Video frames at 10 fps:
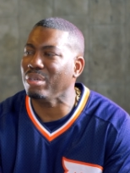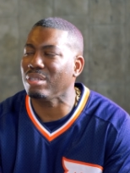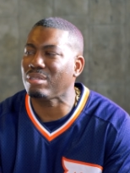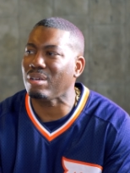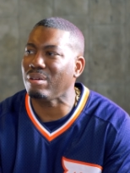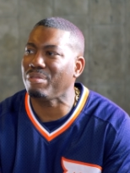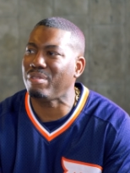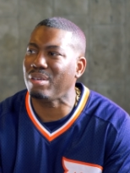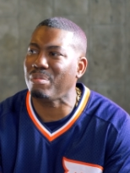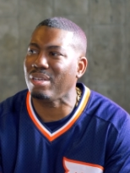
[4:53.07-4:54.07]
We had served
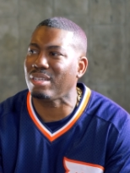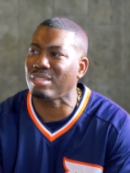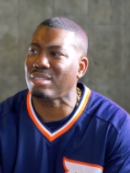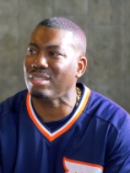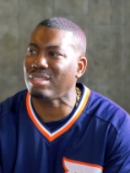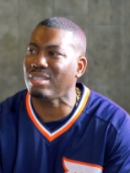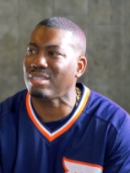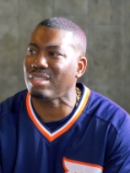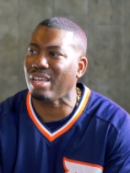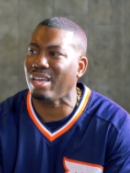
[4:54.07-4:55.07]
them niggas, this,
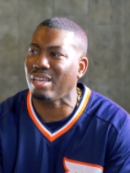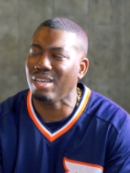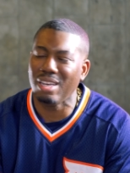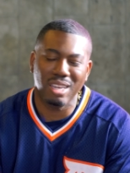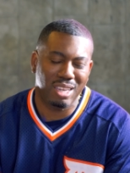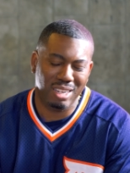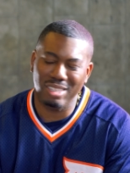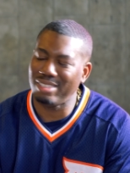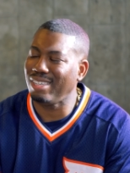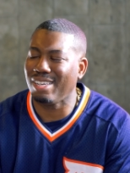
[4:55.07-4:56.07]
and that.
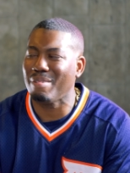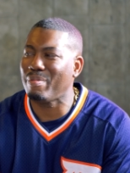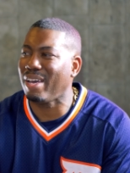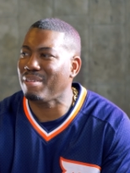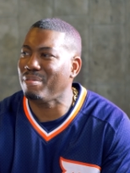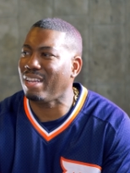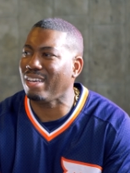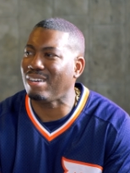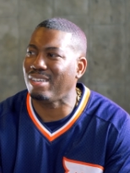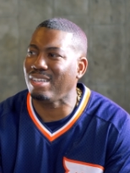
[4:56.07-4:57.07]
And she'd come back and be
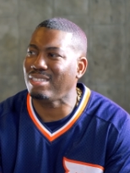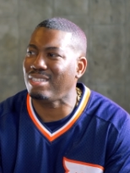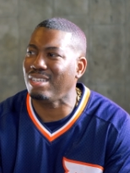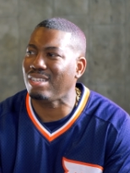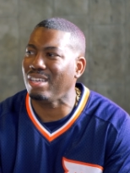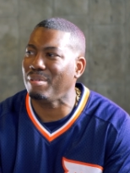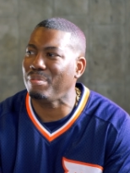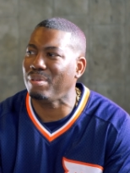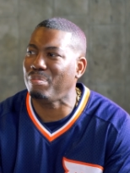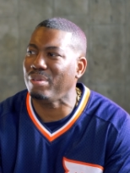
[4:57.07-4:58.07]
like, oh, they said they
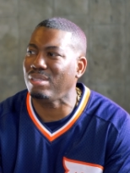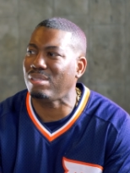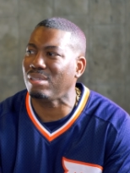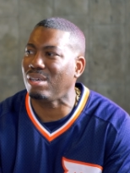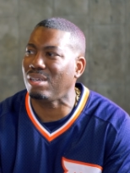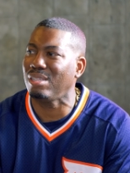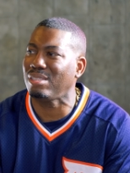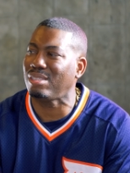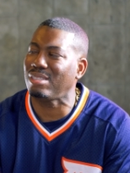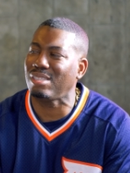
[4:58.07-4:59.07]
beat y'all,
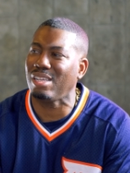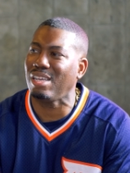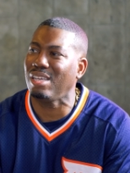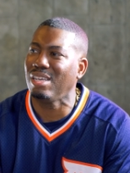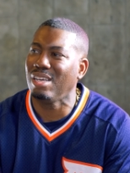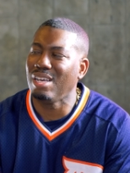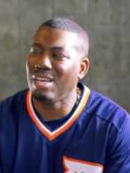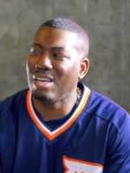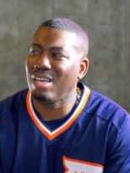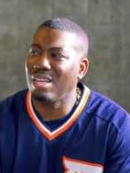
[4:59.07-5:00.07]
this, and that.
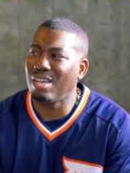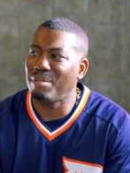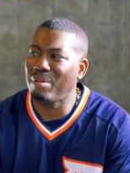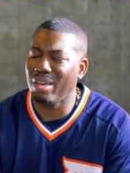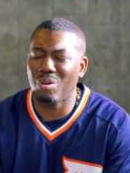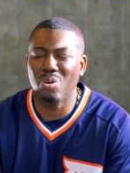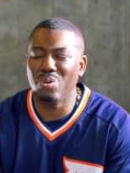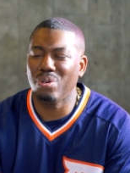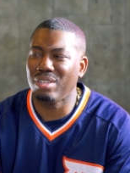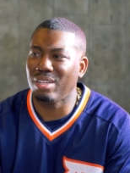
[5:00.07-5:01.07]
I'm like,
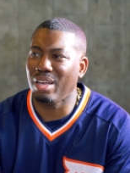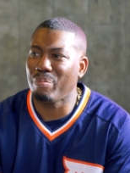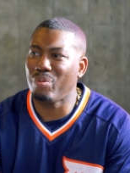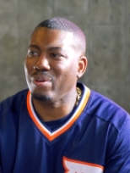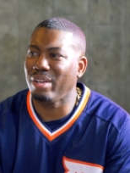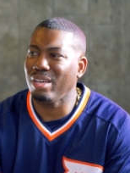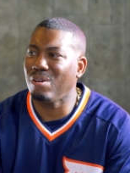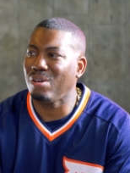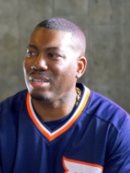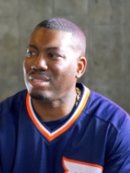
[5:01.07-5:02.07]
who? And like, they
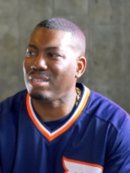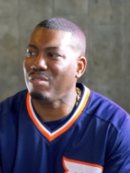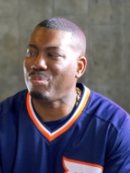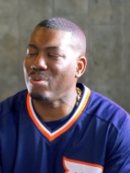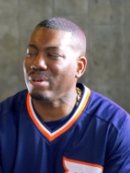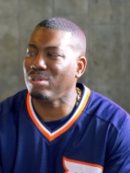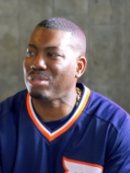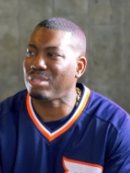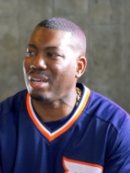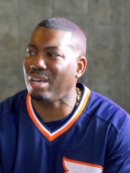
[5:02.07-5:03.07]
call themselves Porno
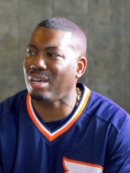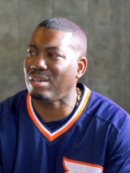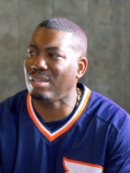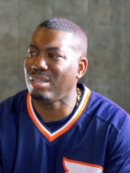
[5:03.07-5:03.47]
Style.